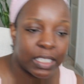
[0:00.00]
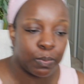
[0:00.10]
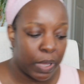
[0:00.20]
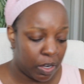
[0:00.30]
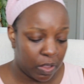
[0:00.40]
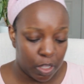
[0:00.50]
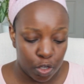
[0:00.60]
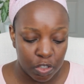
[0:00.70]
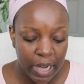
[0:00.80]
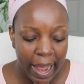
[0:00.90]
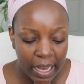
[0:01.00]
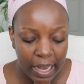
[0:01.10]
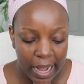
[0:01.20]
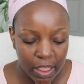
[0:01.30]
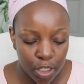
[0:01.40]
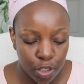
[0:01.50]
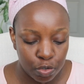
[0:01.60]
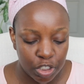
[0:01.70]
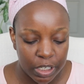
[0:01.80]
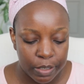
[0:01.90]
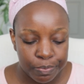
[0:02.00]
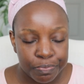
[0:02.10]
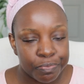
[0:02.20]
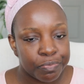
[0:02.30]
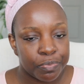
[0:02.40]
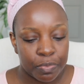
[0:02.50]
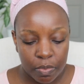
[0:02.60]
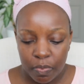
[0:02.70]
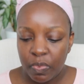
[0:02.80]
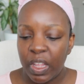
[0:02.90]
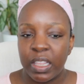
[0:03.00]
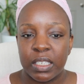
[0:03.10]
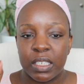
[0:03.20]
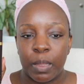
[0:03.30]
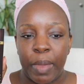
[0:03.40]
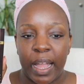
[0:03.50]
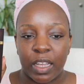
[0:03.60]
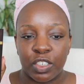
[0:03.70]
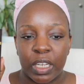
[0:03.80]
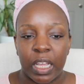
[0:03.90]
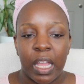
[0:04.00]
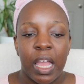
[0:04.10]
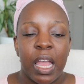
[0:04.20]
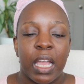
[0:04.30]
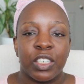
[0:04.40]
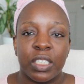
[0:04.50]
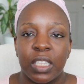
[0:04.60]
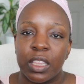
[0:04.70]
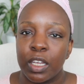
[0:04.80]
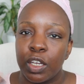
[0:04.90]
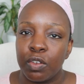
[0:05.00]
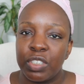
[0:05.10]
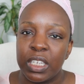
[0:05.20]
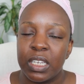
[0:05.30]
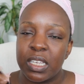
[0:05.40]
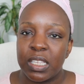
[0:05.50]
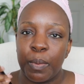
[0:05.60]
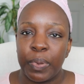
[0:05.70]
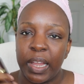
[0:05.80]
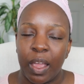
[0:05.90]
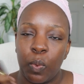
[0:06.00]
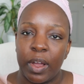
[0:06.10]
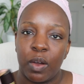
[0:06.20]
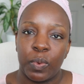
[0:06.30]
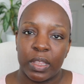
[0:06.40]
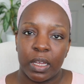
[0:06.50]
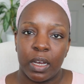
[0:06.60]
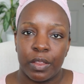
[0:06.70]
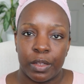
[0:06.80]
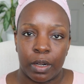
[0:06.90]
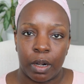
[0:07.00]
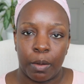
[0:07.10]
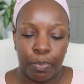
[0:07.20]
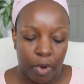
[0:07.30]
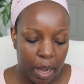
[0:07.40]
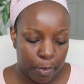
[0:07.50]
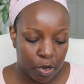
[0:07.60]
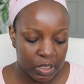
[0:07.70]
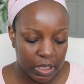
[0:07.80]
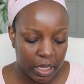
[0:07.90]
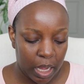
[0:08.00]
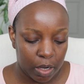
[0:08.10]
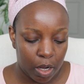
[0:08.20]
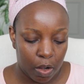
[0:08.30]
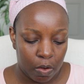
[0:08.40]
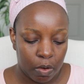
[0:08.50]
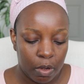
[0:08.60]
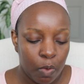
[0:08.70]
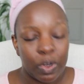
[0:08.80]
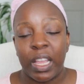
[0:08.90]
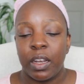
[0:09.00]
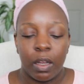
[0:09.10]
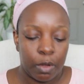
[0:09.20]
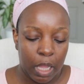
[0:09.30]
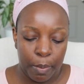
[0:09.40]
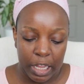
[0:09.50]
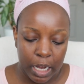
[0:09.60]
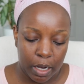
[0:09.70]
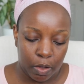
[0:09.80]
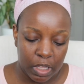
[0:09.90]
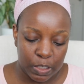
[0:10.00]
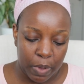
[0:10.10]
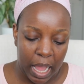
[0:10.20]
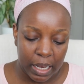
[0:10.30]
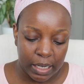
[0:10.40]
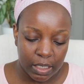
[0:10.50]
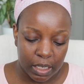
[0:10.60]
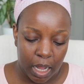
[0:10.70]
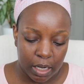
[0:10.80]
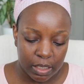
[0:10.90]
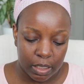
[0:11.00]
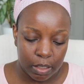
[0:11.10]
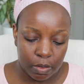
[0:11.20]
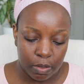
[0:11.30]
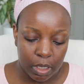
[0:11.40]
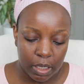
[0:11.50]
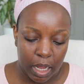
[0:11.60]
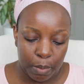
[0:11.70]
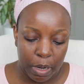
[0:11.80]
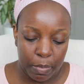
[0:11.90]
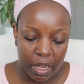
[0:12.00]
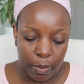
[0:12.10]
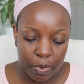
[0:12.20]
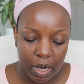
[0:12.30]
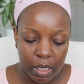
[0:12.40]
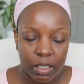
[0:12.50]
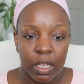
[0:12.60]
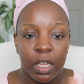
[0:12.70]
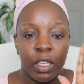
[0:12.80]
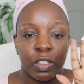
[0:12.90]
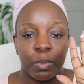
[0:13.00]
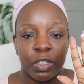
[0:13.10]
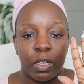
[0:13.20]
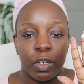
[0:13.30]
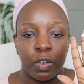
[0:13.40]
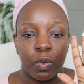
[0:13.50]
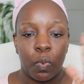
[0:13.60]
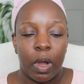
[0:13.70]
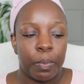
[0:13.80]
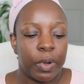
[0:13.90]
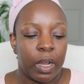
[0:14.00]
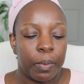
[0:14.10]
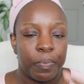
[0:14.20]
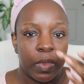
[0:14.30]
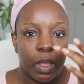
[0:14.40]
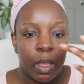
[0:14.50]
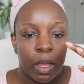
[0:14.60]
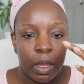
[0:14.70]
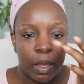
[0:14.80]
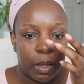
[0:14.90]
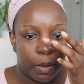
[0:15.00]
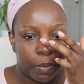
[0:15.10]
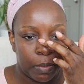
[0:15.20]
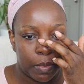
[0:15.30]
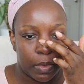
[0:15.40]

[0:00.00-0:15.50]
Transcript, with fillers: this better than the Gucci. I like the Gucci. This is the packaging. It's just that the Gucci doesn't play well with other primers, and y'all know, well, y'all may not know this, but I like to cocktail a lot of my makeup products. So I'm just going to do one pump. I